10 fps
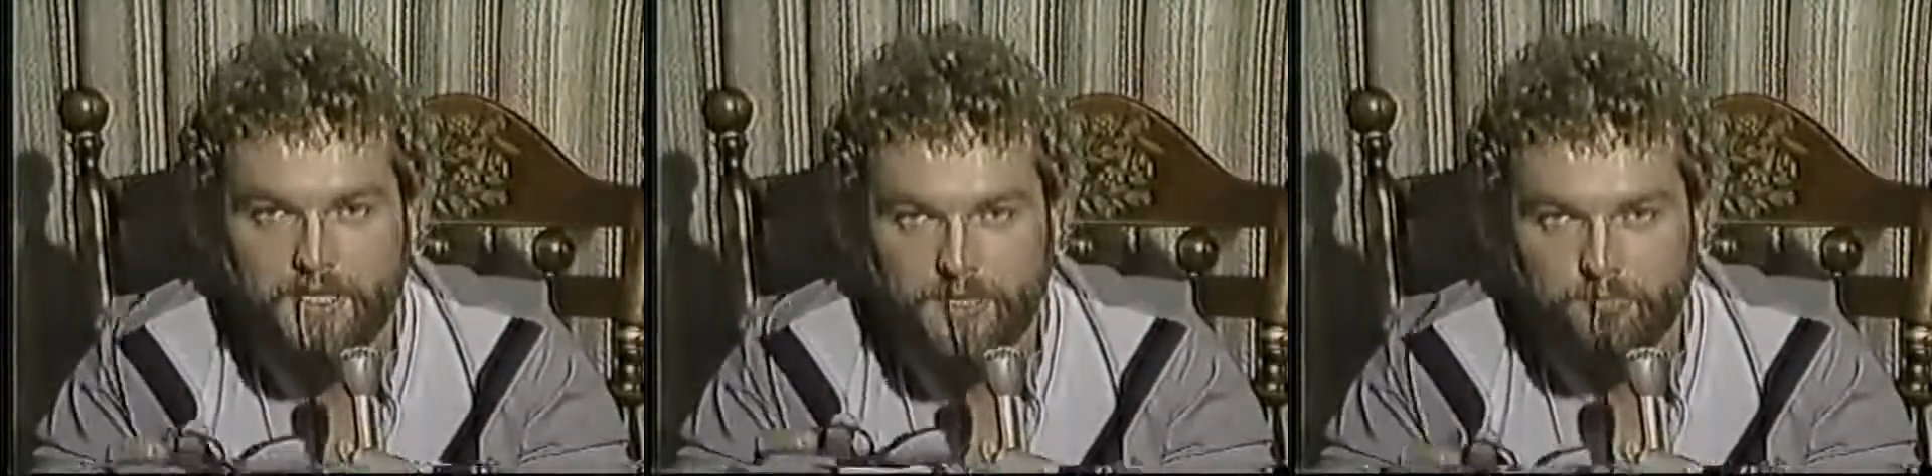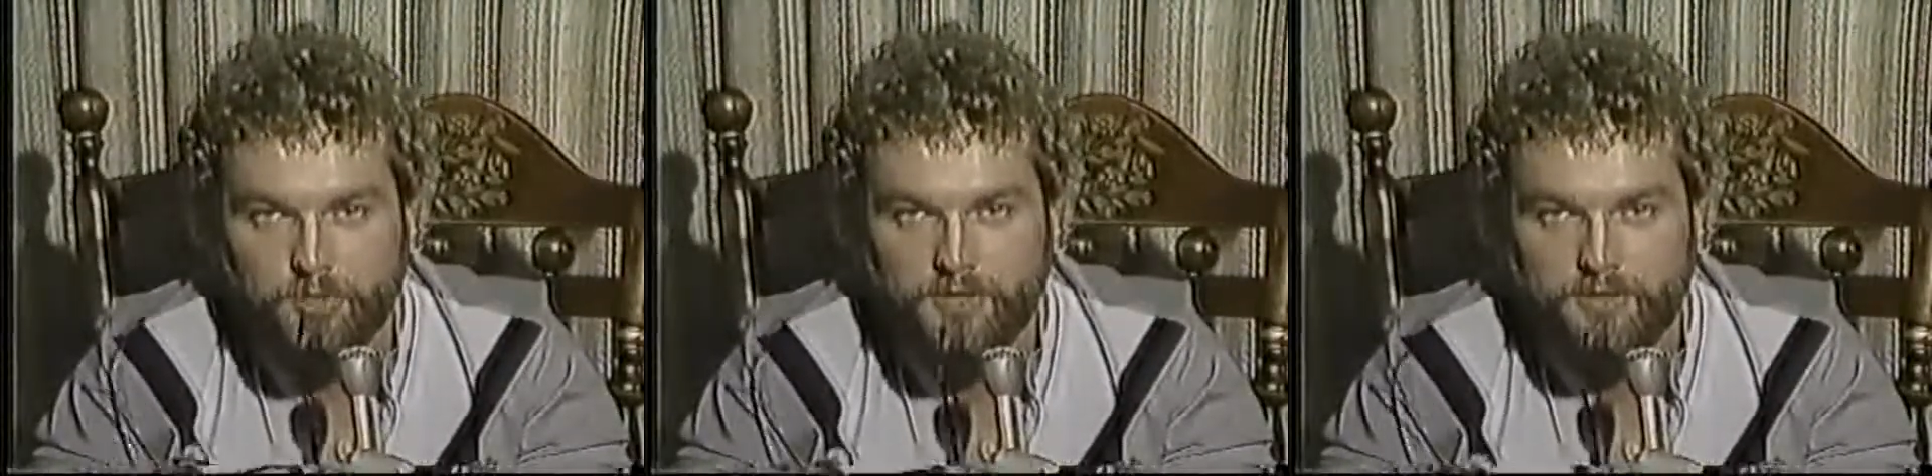
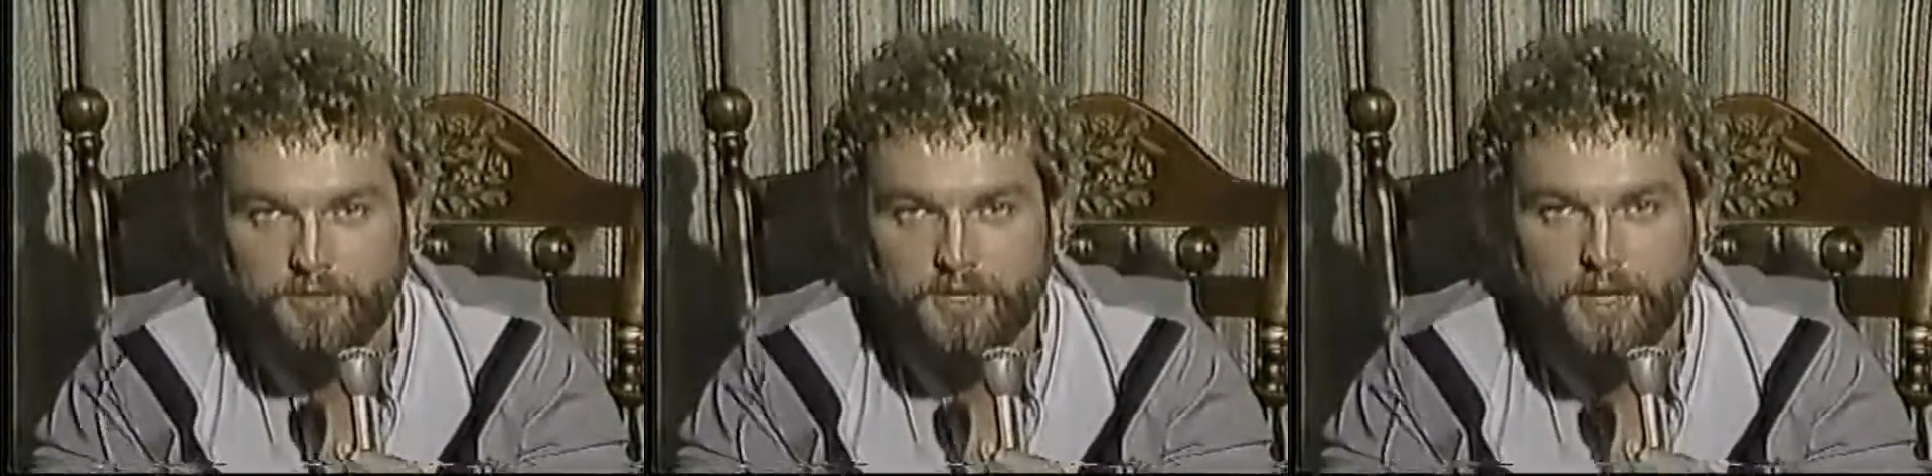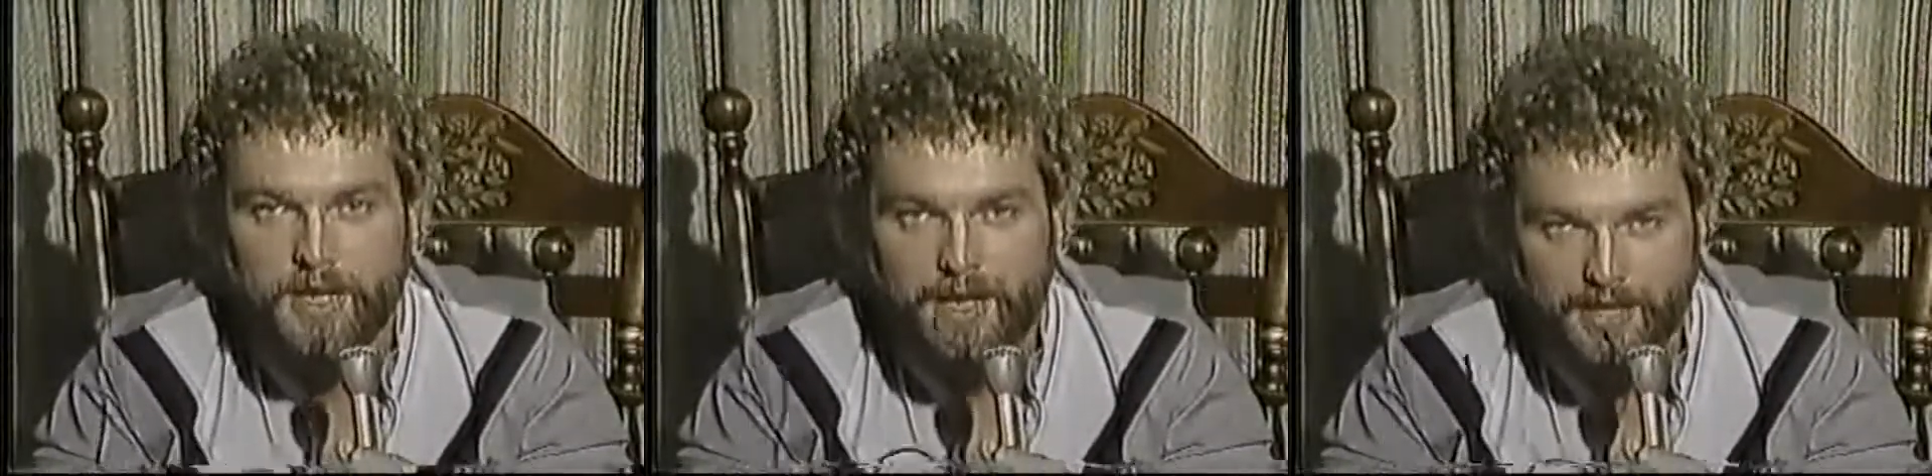And brother,
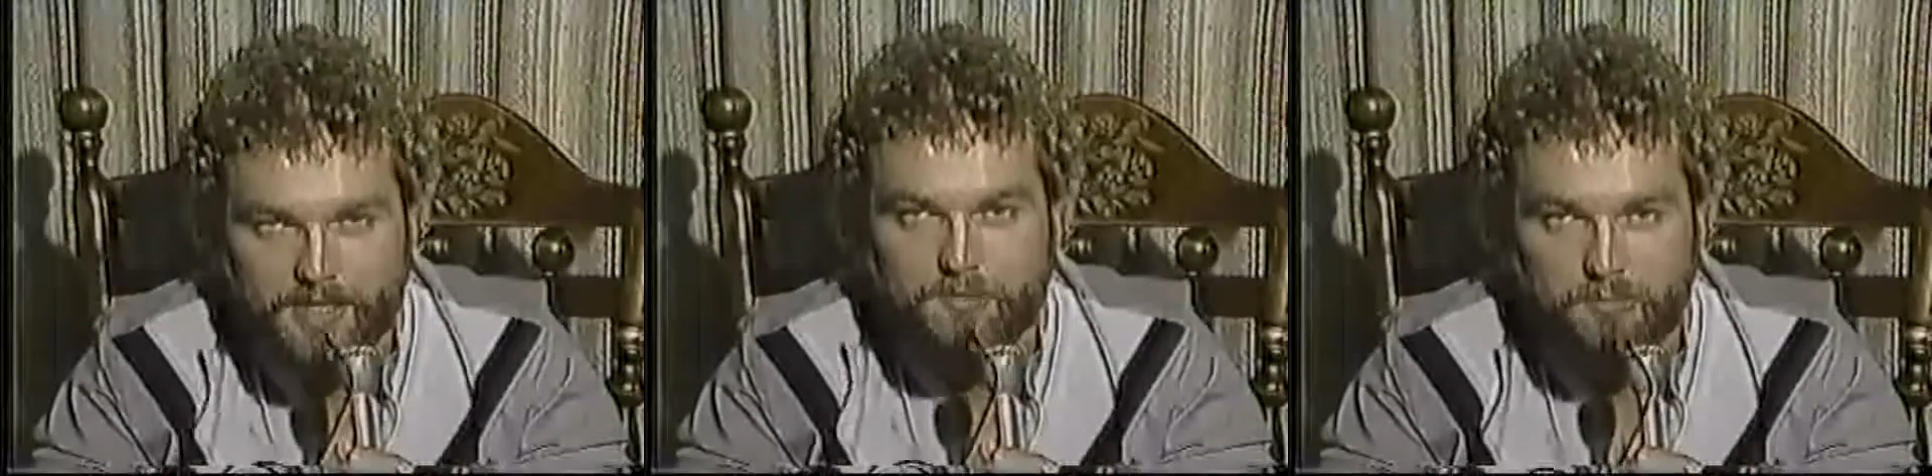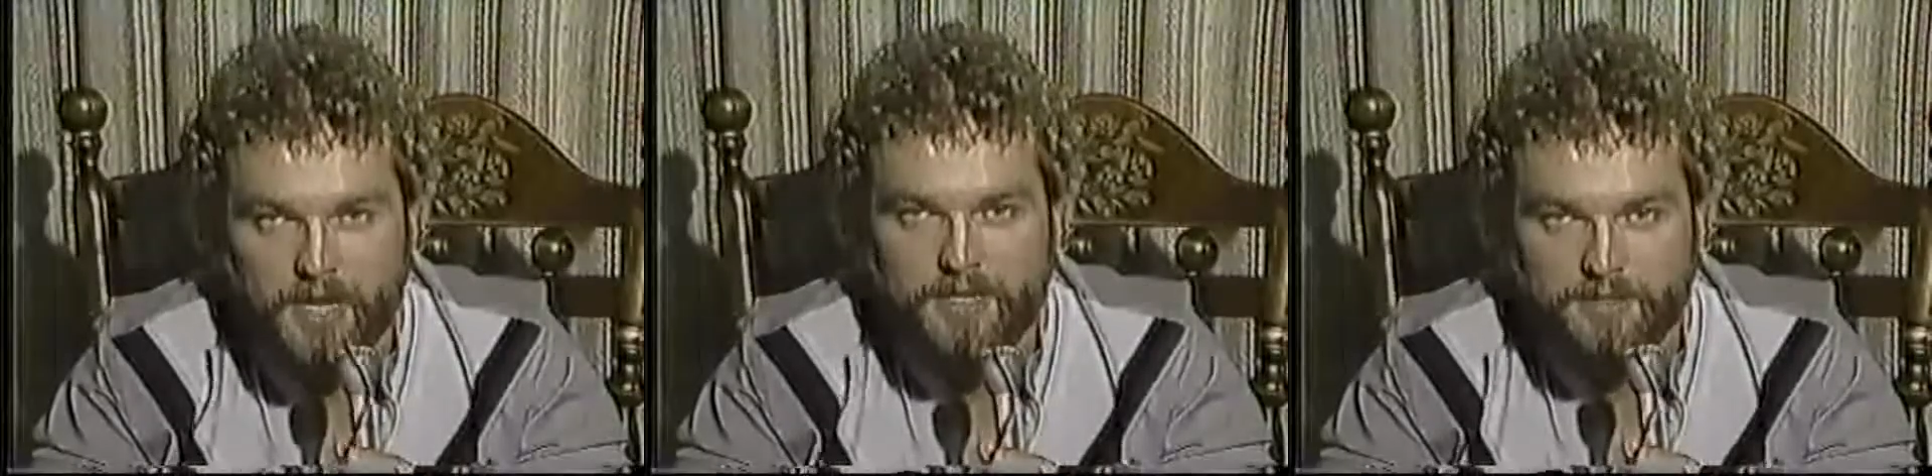I can
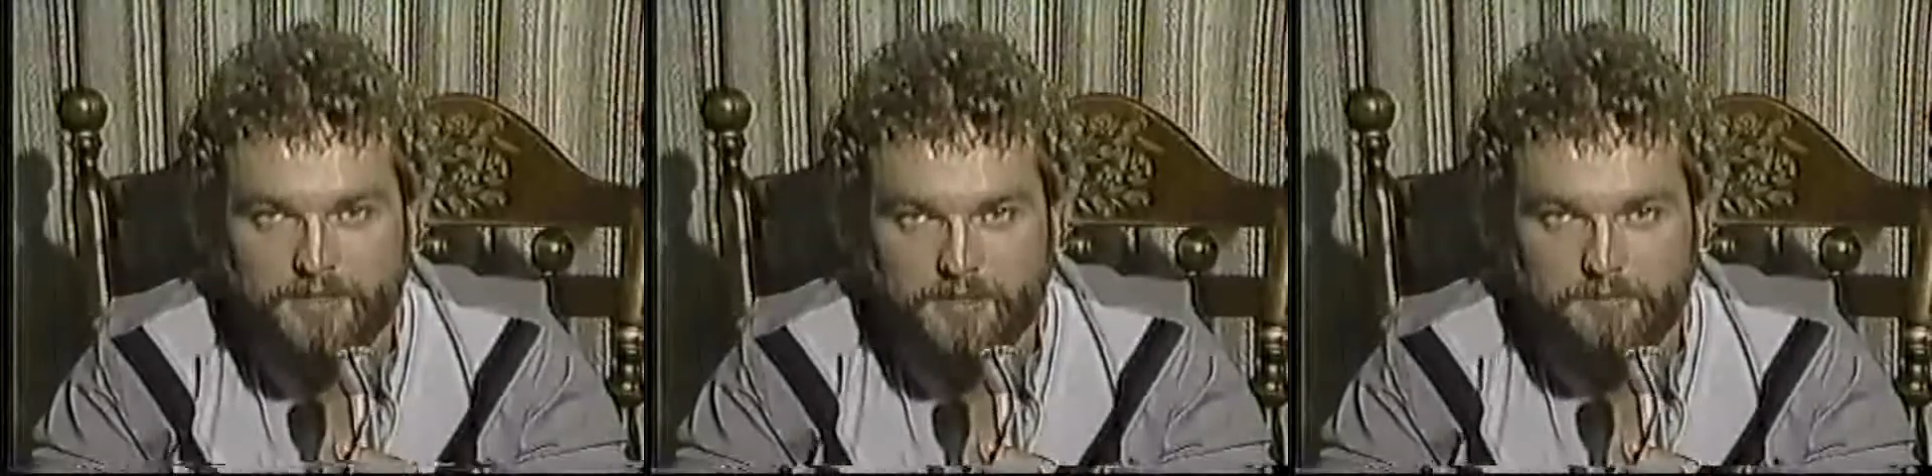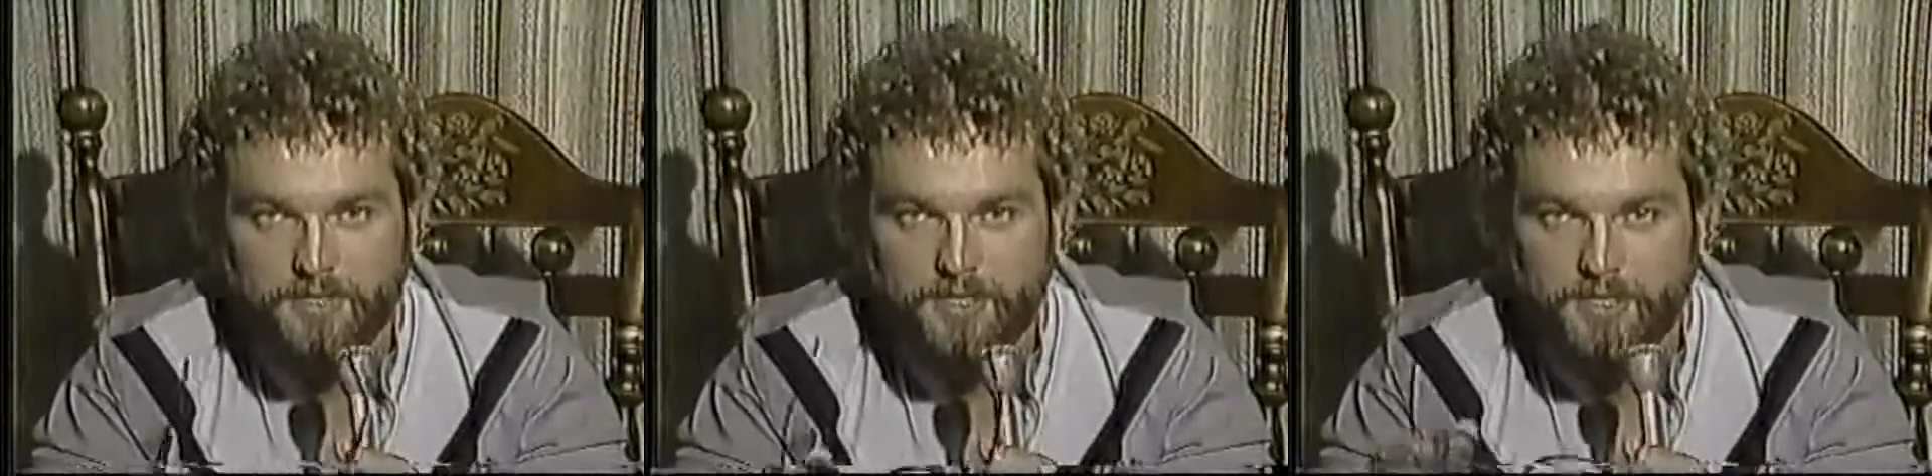back it up.